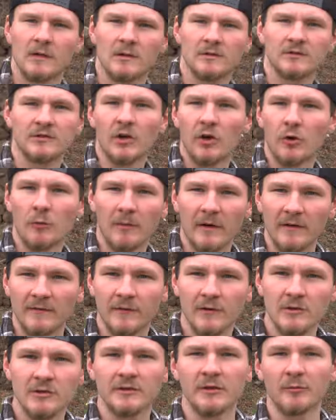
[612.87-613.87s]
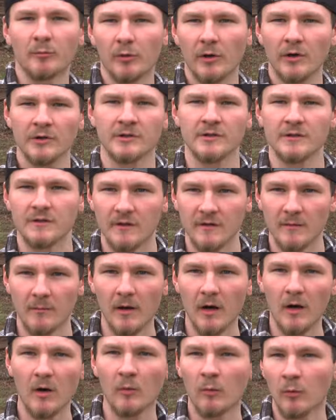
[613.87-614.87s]
So my first impressions of the
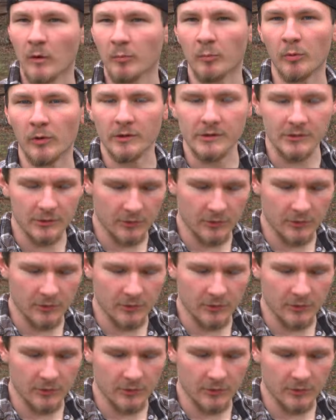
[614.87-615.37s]
bow were pretty